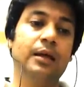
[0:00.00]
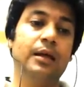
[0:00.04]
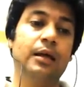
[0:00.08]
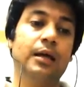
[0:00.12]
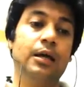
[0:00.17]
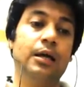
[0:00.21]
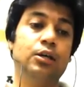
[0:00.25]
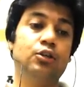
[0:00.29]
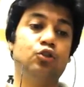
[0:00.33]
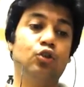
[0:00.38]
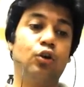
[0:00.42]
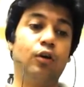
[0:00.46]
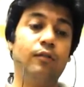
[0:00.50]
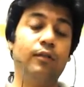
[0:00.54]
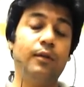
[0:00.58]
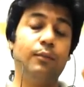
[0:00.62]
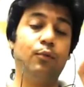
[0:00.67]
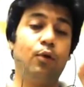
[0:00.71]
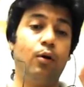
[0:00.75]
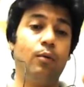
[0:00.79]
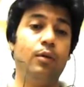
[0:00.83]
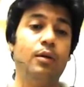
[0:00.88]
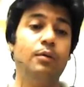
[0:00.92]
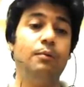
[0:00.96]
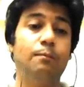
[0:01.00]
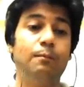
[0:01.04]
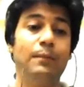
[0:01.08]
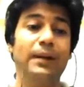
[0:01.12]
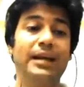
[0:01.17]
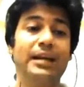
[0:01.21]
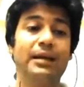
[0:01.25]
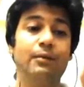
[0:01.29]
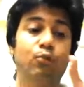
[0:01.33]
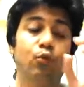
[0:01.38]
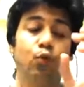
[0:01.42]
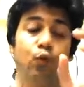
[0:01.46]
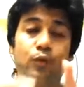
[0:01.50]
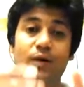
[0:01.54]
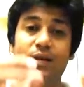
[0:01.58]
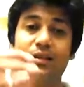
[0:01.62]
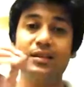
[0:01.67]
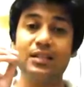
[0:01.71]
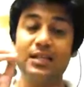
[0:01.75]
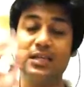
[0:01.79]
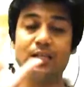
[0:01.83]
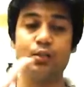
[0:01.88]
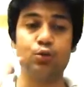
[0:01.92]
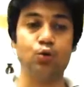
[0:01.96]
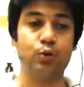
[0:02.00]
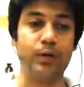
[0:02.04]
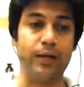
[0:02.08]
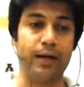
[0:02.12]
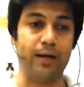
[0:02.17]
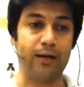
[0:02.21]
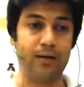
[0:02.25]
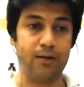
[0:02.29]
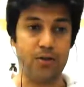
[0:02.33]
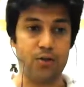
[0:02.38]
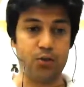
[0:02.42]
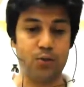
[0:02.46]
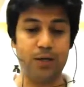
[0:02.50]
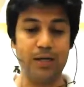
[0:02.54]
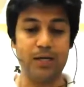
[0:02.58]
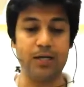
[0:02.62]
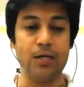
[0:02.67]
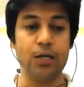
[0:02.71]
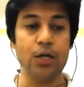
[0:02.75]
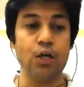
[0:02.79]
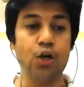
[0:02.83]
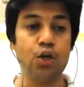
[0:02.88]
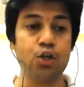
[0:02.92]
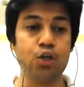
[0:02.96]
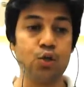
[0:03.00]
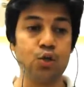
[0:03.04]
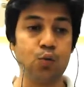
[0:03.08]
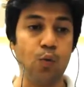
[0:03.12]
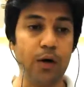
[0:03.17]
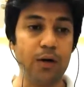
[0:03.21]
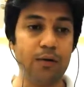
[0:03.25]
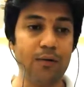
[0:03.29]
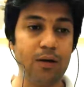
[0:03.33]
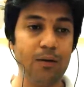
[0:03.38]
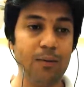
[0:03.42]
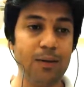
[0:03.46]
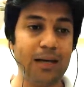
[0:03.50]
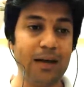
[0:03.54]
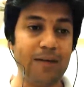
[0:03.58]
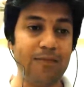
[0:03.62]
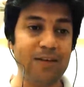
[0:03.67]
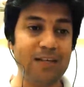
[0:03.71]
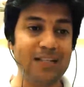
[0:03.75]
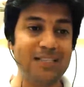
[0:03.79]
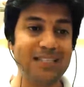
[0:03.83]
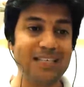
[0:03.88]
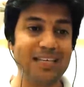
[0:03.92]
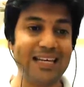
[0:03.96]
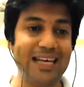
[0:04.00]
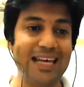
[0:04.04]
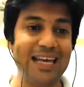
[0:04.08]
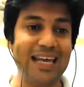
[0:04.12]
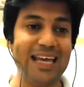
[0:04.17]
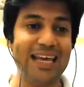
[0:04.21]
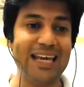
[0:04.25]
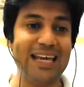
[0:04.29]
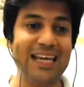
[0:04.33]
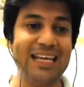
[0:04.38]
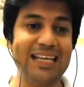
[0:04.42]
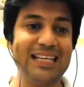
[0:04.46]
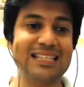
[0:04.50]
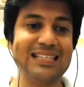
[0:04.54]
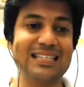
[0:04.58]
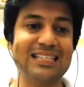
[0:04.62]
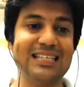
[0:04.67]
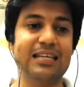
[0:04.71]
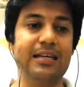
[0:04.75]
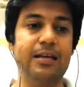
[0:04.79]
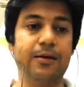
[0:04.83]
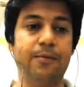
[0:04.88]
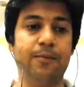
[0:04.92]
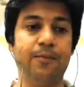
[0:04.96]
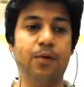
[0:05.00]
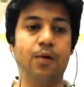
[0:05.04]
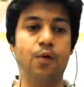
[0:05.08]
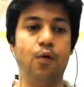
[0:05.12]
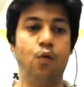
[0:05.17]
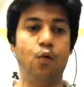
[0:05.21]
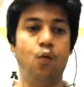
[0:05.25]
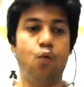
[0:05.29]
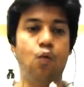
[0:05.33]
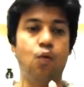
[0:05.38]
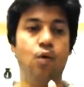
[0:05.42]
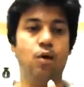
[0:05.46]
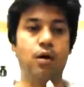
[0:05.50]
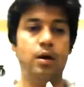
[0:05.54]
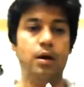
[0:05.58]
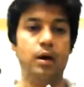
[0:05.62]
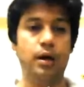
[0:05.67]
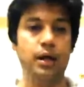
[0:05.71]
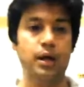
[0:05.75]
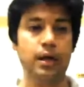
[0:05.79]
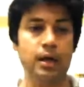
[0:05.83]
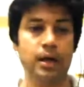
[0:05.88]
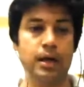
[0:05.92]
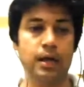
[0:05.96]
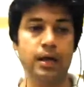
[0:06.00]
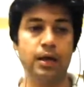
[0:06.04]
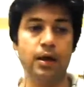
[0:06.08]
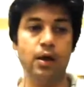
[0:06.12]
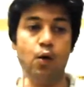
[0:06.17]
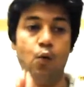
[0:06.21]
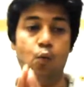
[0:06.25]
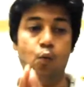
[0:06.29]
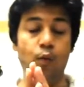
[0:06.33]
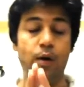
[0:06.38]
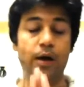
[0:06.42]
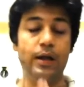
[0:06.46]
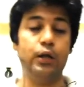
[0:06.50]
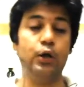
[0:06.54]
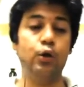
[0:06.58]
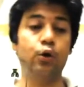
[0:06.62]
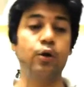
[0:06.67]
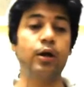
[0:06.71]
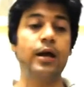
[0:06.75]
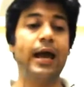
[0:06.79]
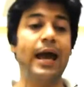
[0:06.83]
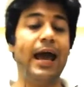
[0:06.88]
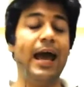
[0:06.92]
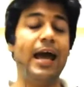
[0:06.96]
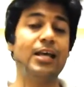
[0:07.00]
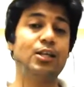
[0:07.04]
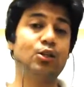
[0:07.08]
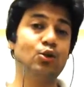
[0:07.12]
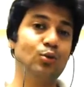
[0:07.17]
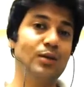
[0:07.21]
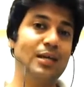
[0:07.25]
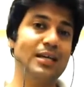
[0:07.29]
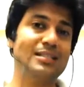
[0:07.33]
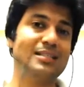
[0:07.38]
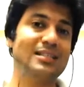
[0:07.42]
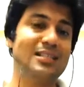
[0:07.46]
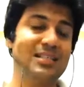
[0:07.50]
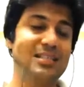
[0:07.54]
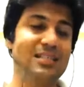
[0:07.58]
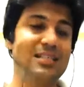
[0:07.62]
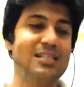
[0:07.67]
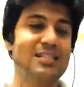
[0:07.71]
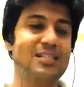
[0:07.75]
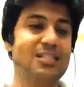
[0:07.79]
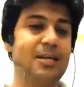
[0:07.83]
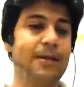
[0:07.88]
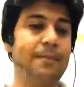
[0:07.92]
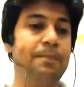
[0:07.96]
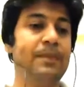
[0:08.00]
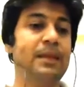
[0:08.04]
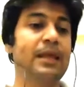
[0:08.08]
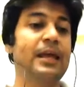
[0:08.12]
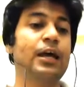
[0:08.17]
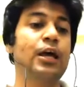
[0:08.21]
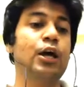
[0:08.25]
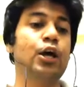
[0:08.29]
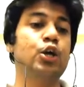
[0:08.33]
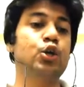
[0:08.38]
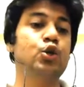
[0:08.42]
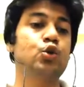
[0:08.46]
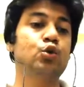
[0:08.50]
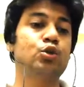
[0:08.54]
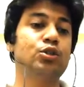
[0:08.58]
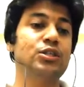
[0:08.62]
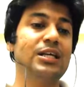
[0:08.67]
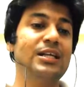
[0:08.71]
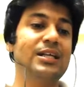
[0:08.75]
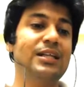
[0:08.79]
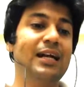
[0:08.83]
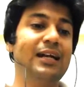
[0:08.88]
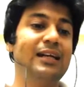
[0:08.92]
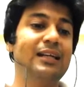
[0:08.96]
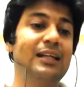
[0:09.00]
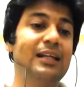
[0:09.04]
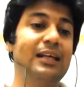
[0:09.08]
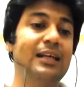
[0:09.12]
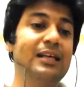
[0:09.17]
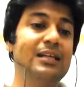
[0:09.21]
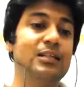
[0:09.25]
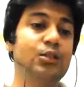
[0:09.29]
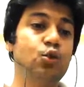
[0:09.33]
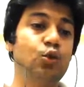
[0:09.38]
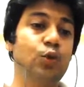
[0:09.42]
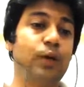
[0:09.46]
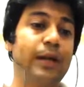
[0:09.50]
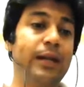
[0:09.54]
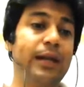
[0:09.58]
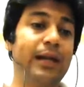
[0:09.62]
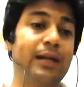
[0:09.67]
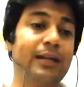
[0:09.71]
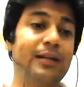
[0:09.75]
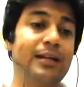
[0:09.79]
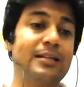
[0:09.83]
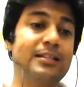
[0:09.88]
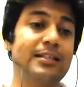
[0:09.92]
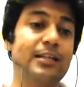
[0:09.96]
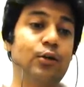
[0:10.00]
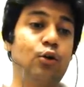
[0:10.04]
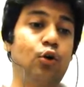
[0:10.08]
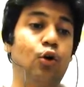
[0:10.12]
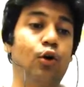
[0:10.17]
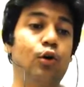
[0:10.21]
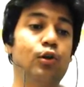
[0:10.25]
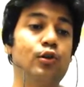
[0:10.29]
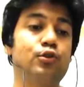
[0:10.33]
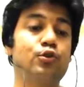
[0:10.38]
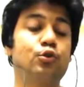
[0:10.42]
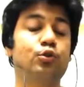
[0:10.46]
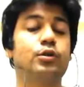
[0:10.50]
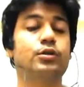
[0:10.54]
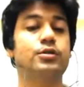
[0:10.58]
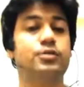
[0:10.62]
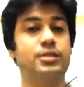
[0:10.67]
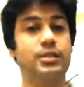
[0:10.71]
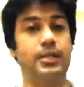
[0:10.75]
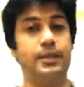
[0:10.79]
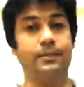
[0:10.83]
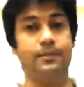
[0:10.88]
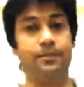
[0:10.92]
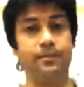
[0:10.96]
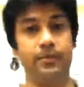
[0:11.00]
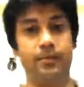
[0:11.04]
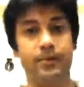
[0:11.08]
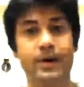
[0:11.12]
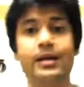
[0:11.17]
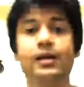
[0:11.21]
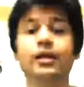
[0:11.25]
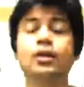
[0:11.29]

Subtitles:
Solve the problem by removing these two characters, right? So what will be left is AACA. Very good. As soon as this is done, you see that these two characters are also the same, right?